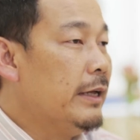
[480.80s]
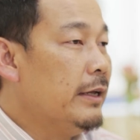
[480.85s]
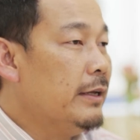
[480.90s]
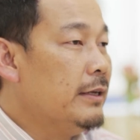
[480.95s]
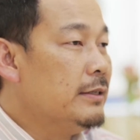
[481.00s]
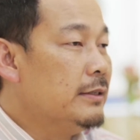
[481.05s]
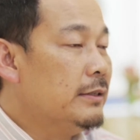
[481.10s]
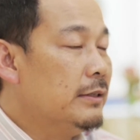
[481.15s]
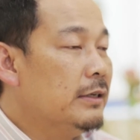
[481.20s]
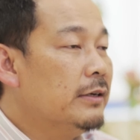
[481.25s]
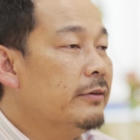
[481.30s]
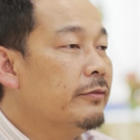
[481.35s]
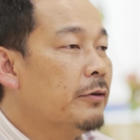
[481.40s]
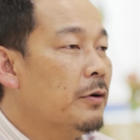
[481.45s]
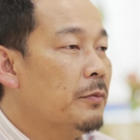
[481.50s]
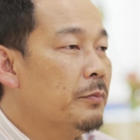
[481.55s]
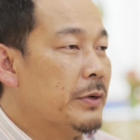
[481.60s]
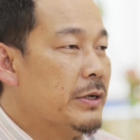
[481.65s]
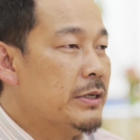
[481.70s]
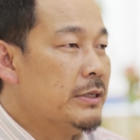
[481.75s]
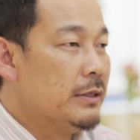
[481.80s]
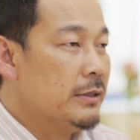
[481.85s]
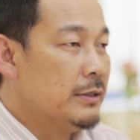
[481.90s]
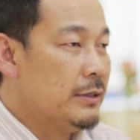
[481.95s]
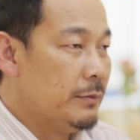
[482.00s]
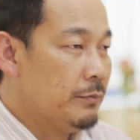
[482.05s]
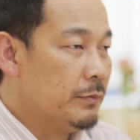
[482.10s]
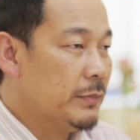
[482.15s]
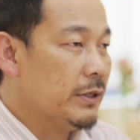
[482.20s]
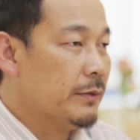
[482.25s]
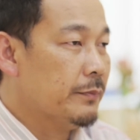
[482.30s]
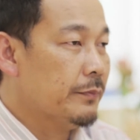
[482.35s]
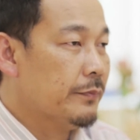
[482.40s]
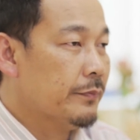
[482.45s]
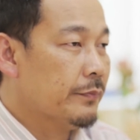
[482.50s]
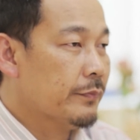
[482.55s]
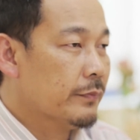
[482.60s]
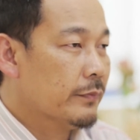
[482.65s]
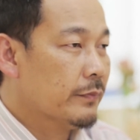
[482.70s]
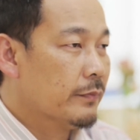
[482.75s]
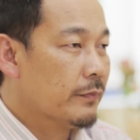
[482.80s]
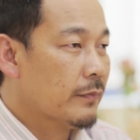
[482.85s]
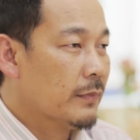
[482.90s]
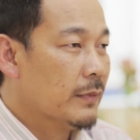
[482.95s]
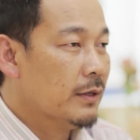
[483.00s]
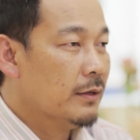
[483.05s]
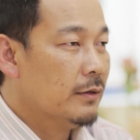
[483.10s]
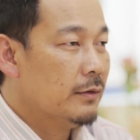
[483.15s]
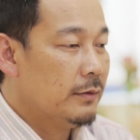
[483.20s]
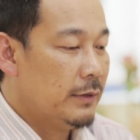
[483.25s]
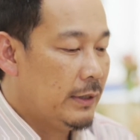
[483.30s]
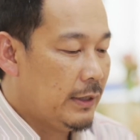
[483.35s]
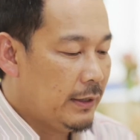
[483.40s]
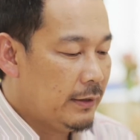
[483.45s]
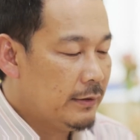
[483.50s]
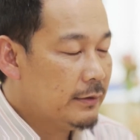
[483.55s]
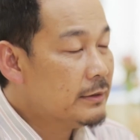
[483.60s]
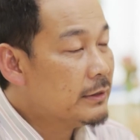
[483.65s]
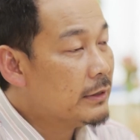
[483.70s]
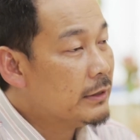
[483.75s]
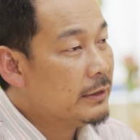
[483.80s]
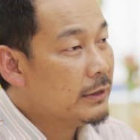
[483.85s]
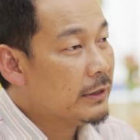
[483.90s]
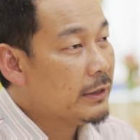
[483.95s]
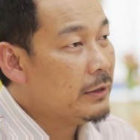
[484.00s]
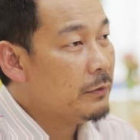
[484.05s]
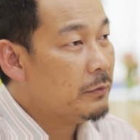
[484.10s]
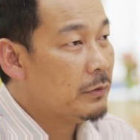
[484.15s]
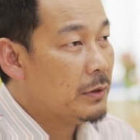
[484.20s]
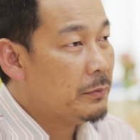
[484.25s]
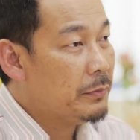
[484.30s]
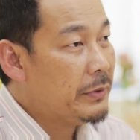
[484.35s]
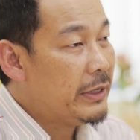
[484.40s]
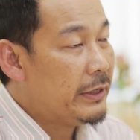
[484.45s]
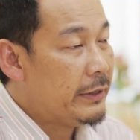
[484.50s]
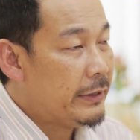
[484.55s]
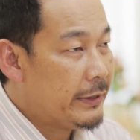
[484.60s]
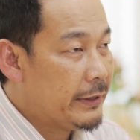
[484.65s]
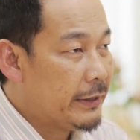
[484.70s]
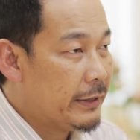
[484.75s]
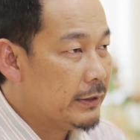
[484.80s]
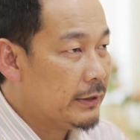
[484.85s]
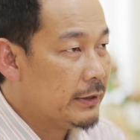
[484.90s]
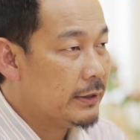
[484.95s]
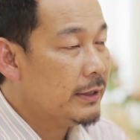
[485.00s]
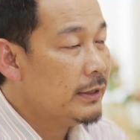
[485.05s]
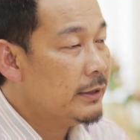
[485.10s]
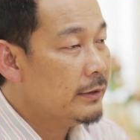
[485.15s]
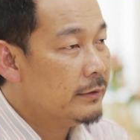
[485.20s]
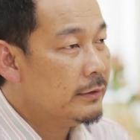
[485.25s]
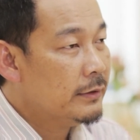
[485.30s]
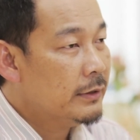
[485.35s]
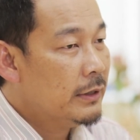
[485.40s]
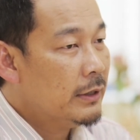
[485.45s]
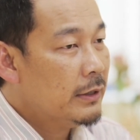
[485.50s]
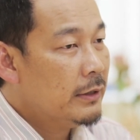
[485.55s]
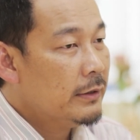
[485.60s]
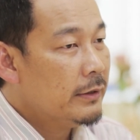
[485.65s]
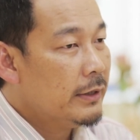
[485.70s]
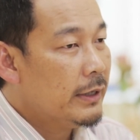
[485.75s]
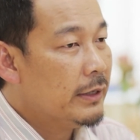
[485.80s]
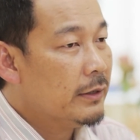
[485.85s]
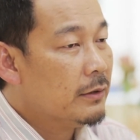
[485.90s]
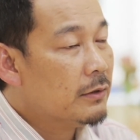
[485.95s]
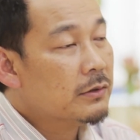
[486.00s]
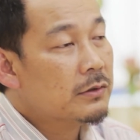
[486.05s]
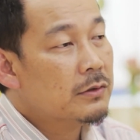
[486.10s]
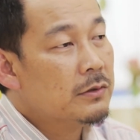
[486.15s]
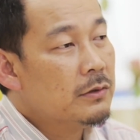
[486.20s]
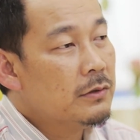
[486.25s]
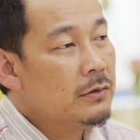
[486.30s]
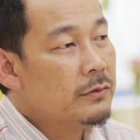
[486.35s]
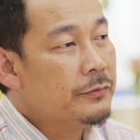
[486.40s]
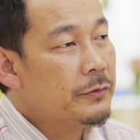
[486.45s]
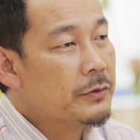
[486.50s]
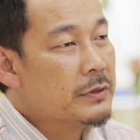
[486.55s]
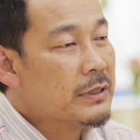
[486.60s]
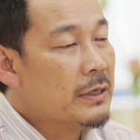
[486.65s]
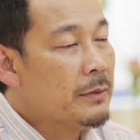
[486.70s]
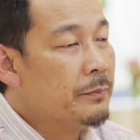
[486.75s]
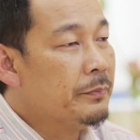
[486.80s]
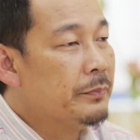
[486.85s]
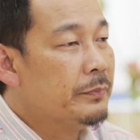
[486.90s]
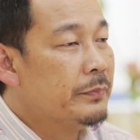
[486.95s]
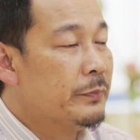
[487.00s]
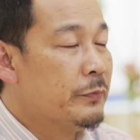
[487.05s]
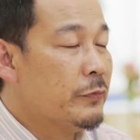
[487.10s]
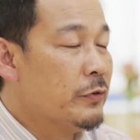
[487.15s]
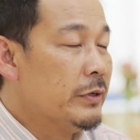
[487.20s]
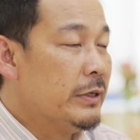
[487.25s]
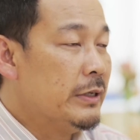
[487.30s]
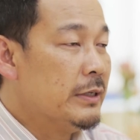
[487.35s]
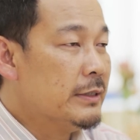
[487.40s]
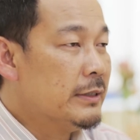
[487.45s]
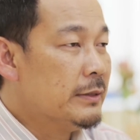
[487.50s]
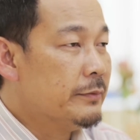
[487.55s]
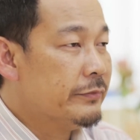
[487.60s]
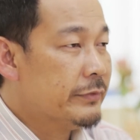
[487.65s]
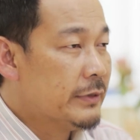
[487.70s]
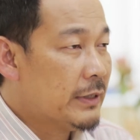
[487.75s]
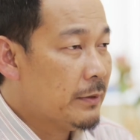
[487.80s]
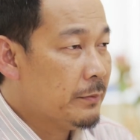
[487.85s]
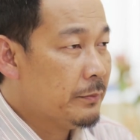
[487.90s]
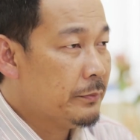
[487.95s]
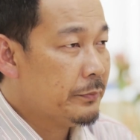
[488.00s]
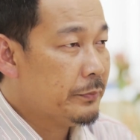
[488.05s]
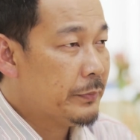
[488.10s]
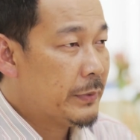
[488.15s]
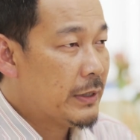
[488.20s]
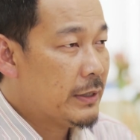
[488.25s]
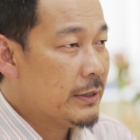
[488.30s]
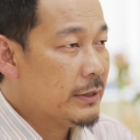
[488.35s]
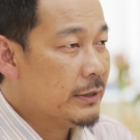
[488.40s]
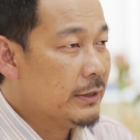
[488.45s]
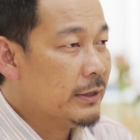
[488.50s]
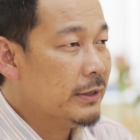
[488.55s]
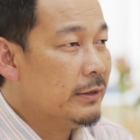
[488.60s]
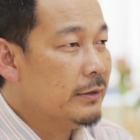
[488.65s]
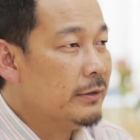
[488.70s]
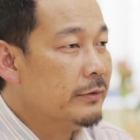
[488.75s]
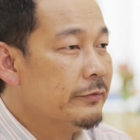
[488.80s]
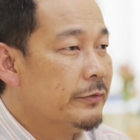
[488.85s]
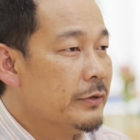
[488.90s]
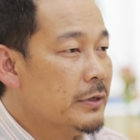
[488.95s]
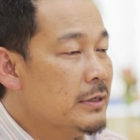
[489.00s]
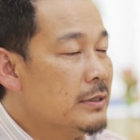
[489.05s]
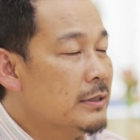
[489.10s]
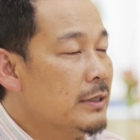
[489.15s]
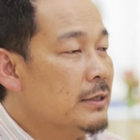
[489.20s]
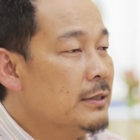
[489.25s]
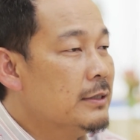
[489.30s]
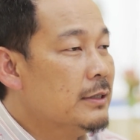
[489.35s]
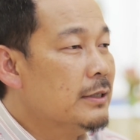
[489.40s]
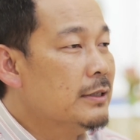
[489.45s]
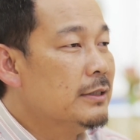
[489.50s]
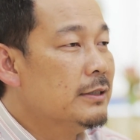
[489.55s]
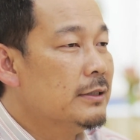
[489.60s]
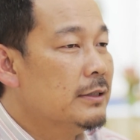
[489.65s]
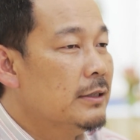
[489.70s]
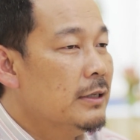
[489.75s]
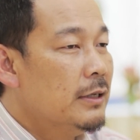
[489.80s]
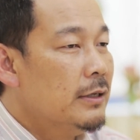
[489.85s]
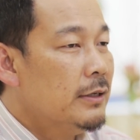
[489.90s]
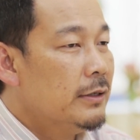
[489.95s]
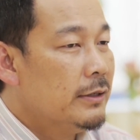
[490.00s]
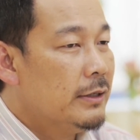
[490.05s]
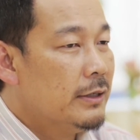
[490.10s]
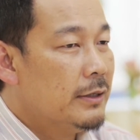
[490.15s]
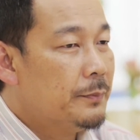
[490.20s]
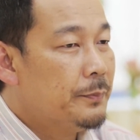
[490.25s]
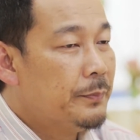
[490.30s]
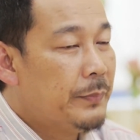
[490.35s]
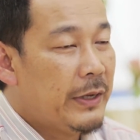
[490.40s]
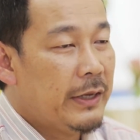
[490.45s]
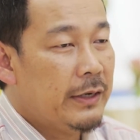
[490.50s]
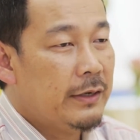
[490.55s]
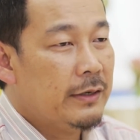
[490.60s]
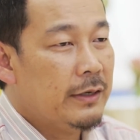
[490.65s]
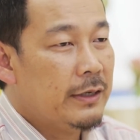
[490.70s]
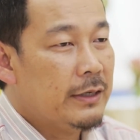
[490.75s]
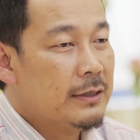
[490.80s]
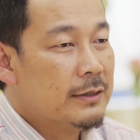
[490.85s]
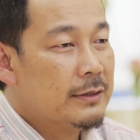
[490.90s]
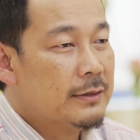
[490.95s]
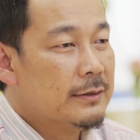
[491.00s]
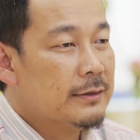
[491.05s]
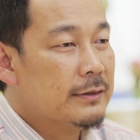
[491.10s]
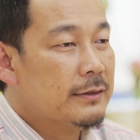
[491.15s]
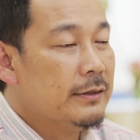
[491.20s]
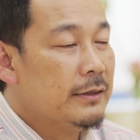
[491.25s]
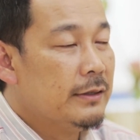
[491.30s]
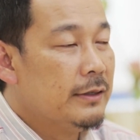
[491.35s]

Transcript: there is nerve compression symptom, then surgery will be indicated. And also for some patient, for instances, the pain is